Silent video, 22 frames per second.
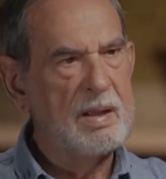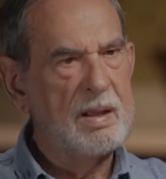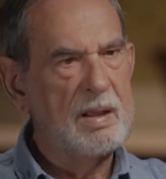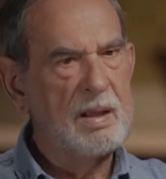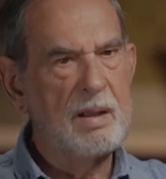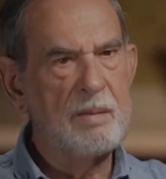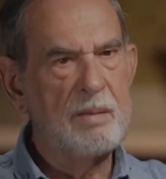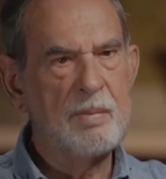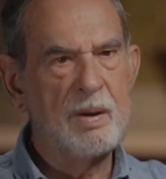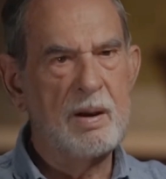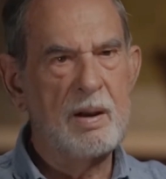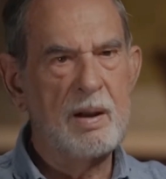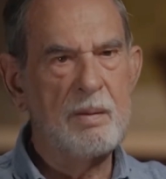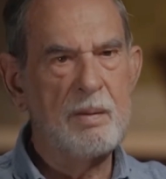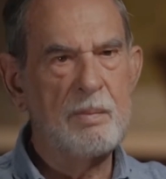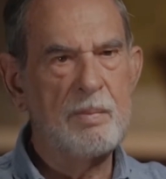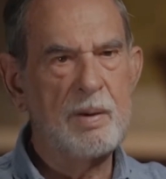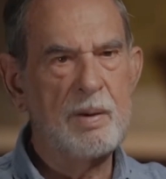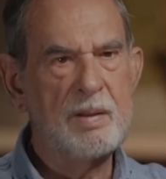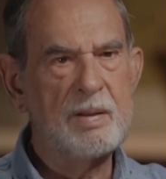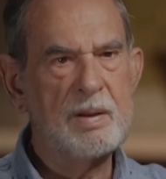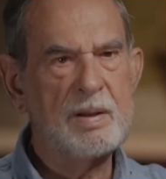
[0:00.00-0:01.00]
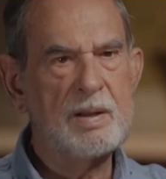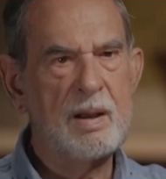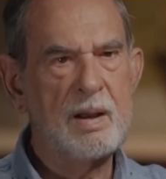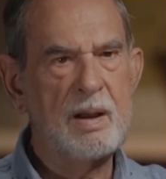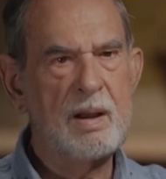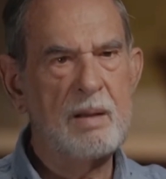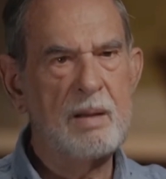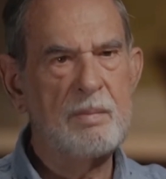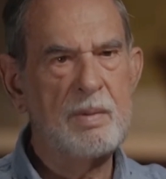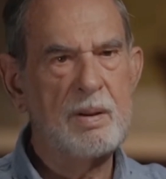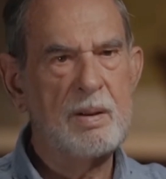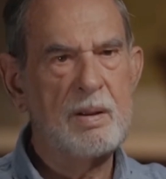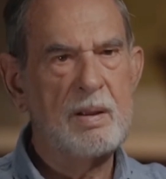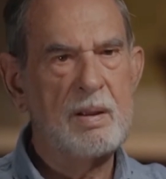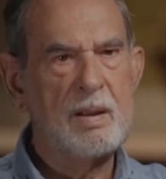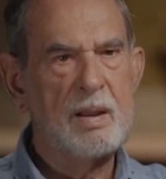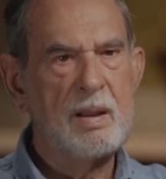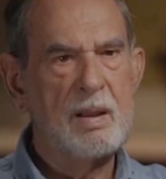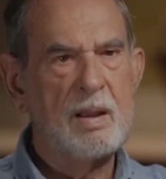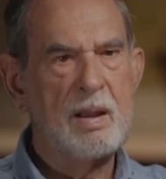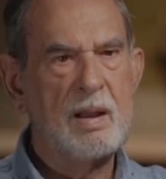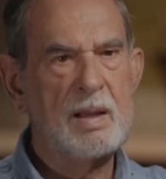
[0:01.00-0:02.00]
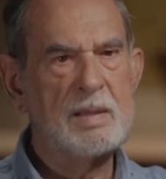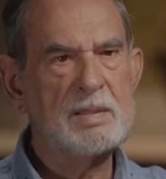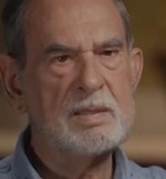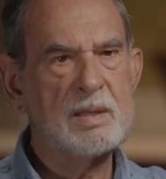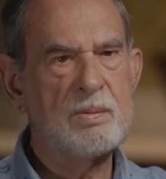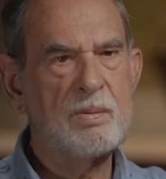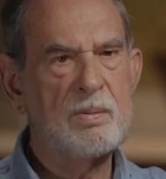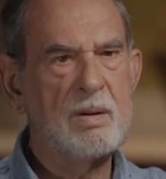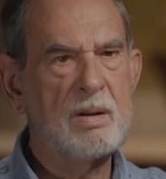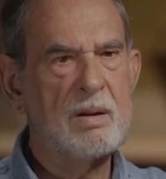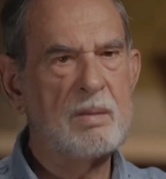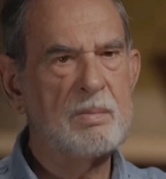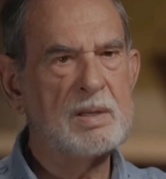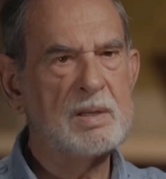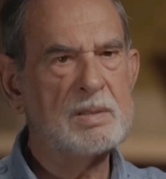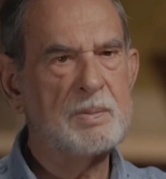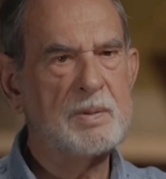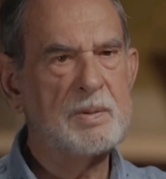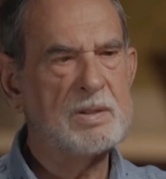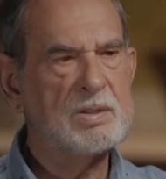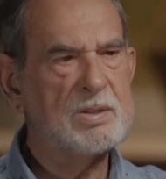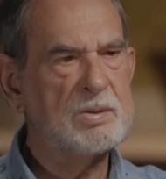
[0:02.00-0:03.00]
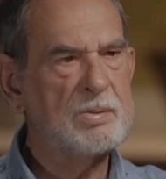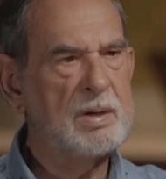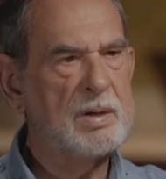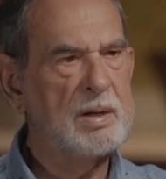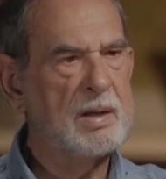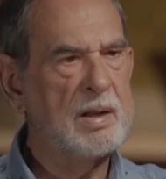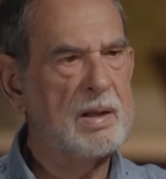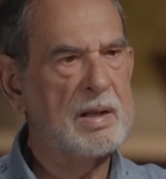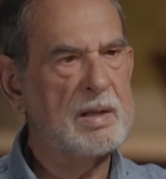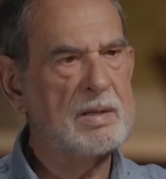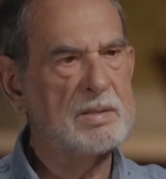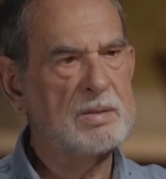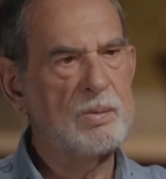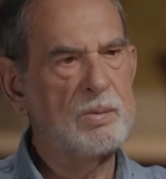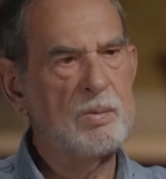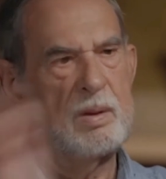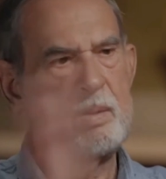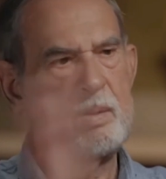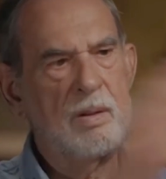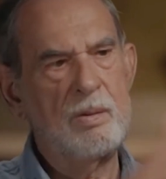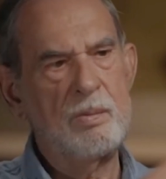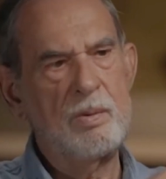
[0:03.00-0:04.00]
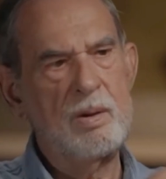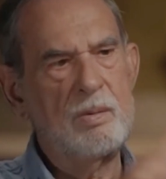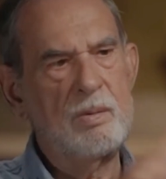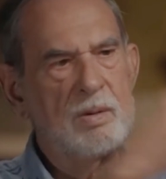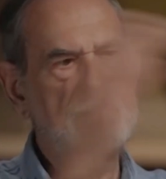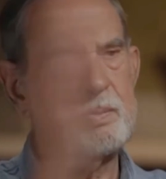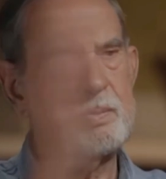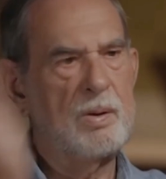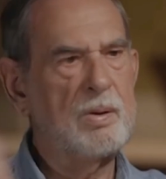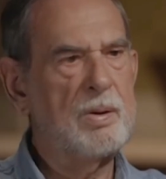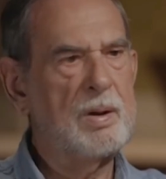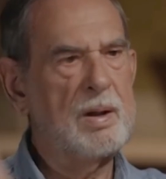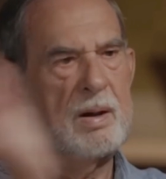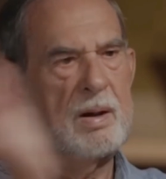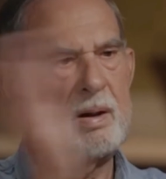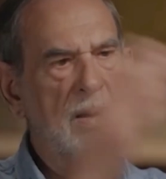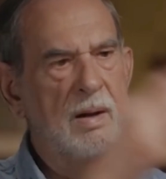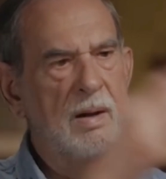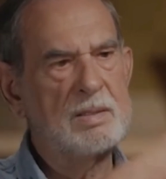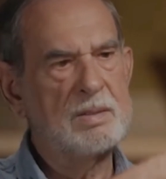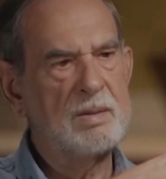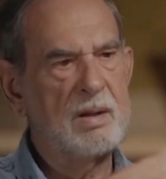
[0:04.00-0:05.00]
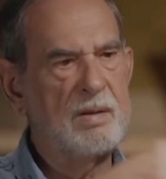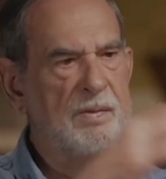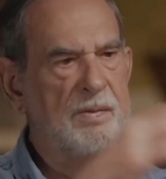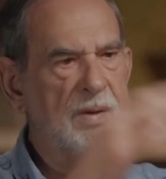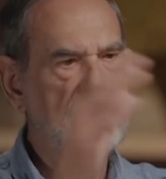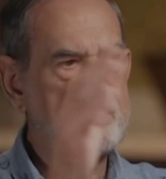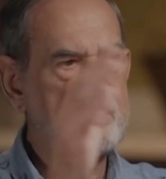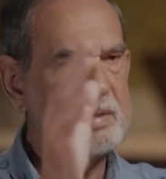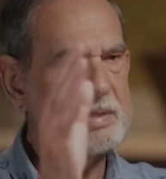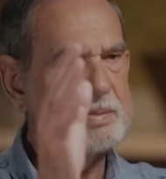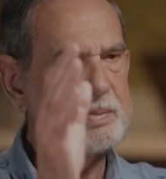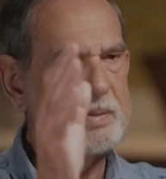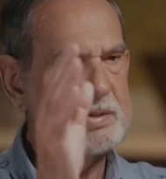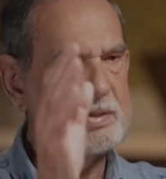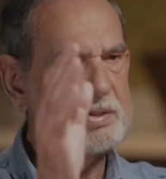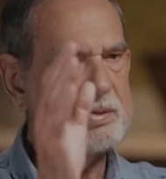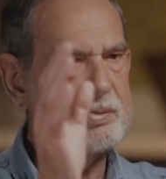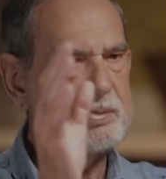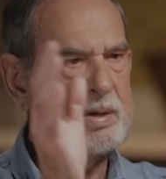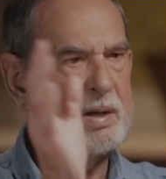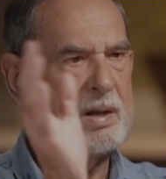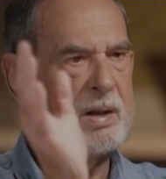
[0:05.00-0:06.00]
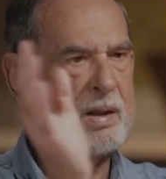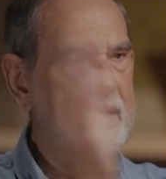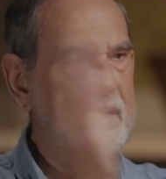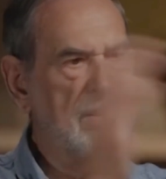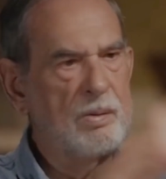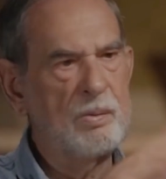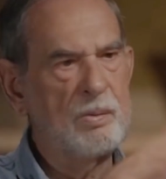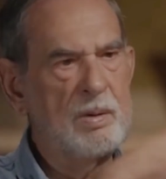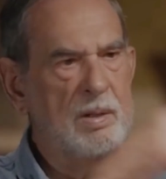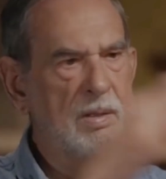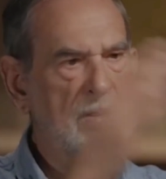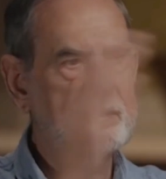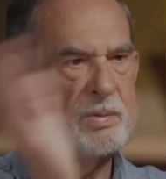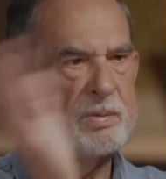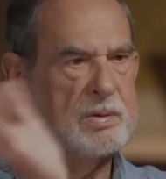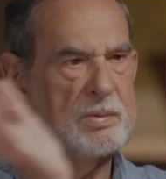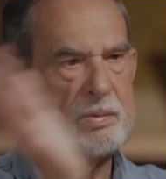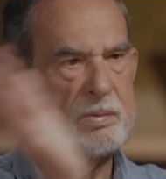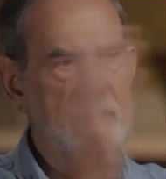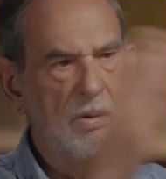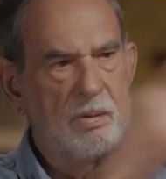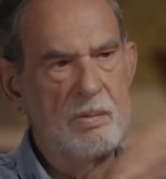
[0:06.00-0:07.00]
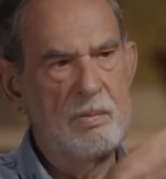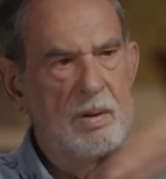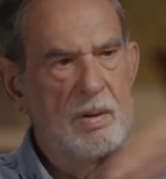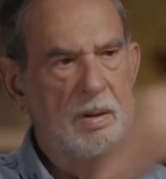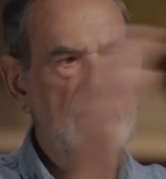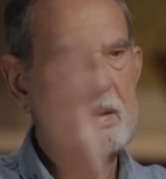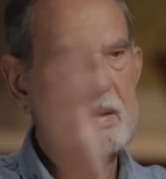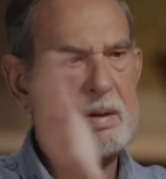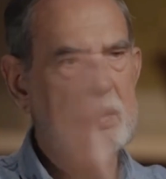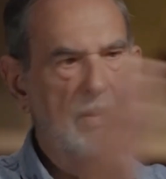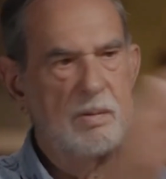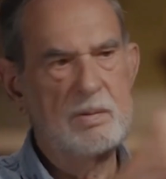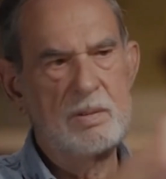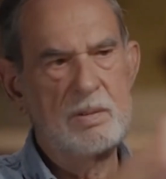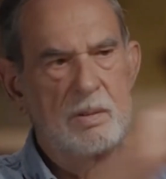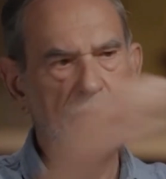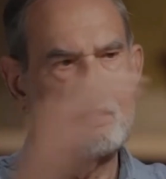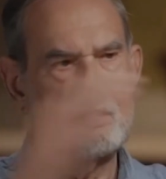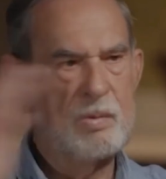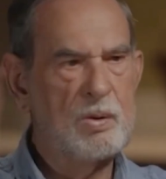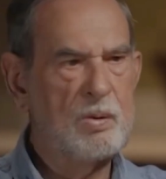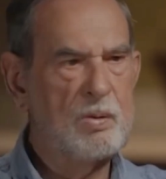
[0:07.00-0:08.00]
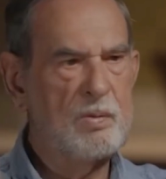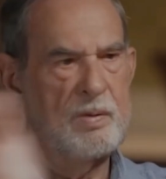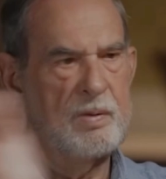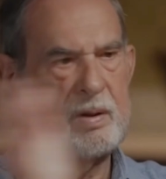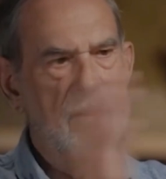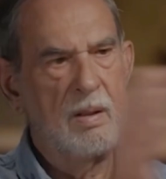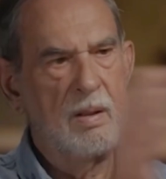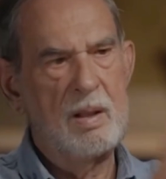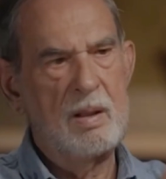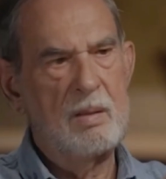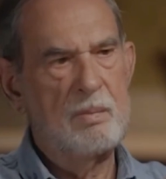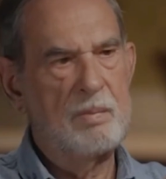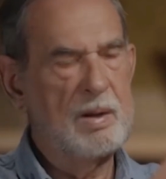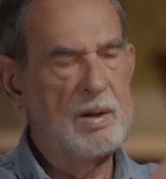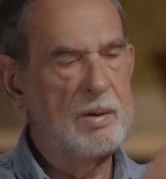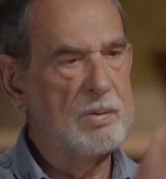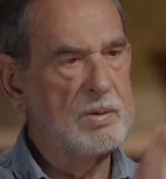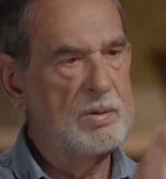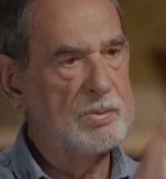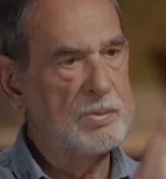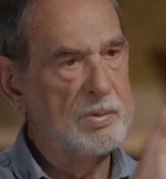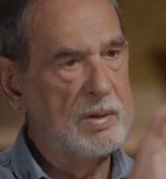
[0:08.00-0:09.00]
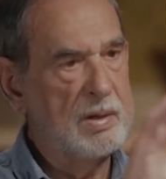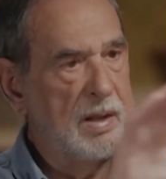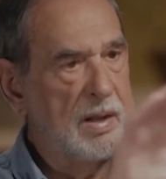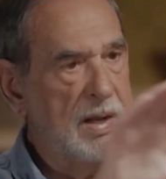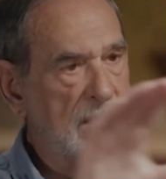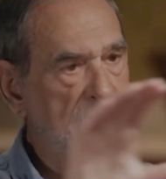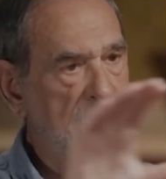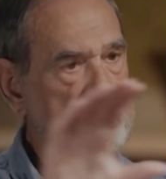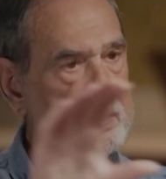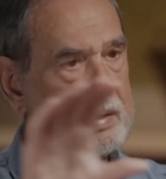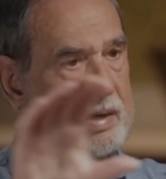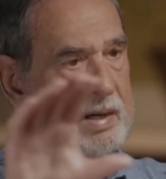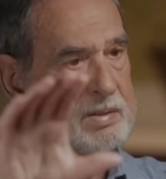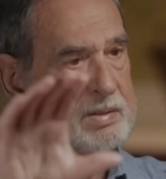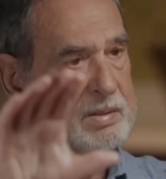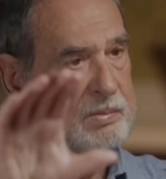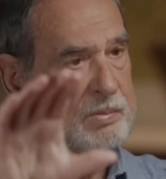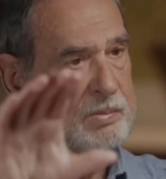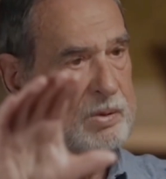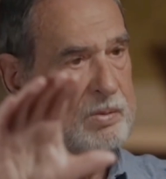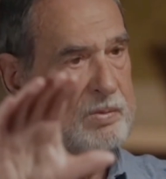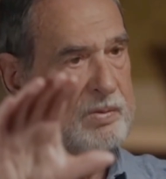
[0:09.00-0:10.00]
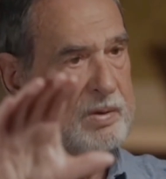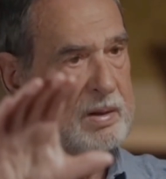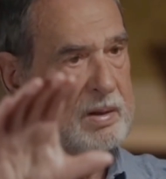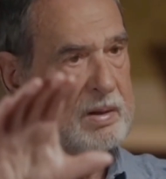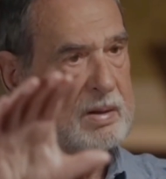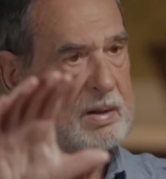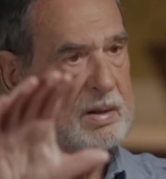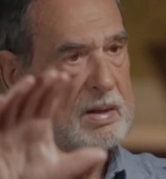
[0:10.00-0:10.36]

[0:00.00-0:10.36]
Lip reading: And by the time I said, well, it must be a street light, because the wind was blowing hard, so I figured it must be a street light, and the winds were, it was moving, but it was really actually moving.